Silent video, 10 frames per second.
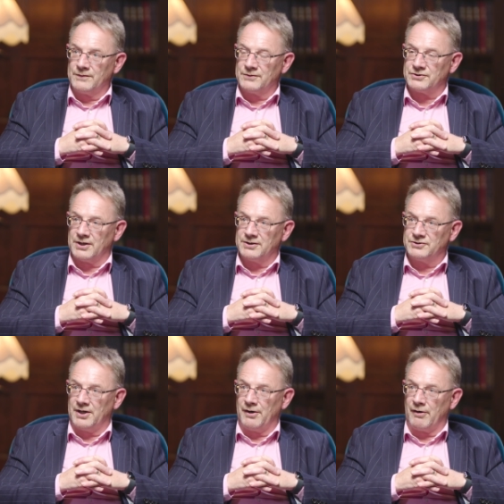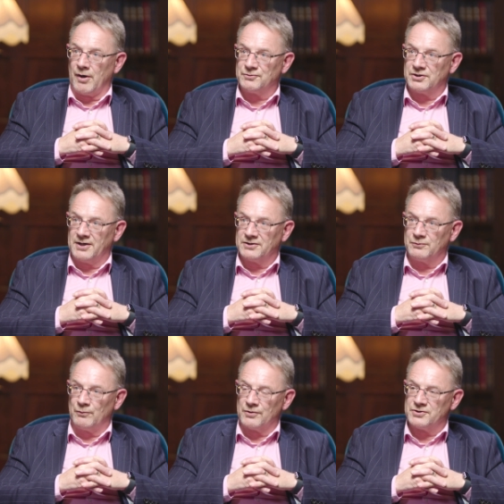sit in our armchairs
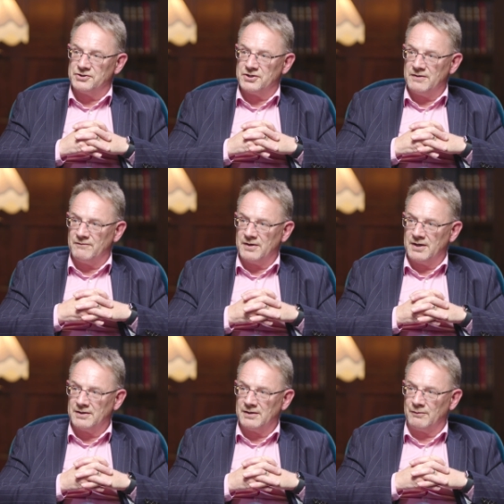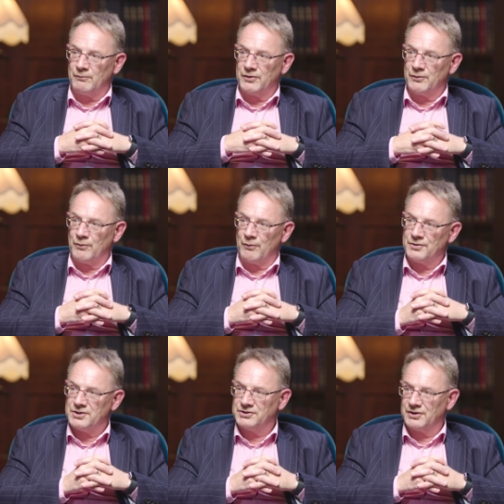and watch the TV and wonder what
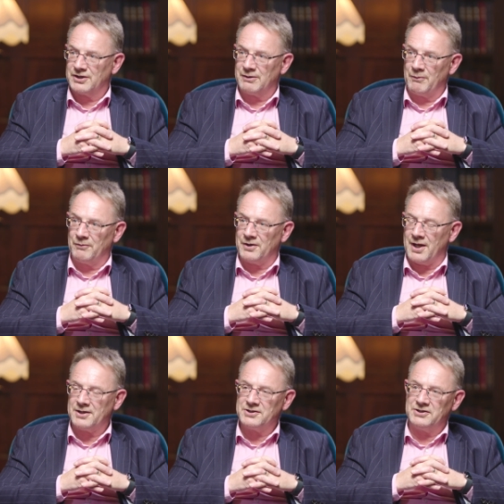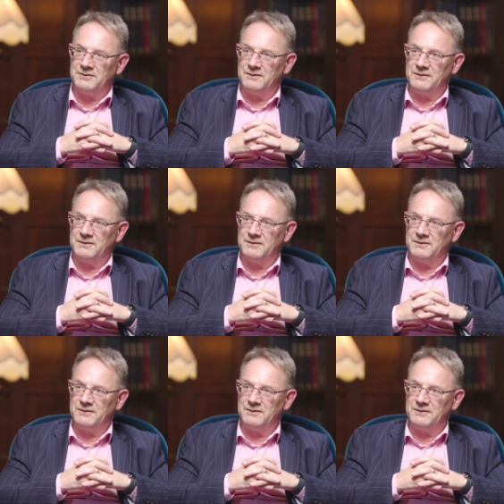Rishi's going to come up with next.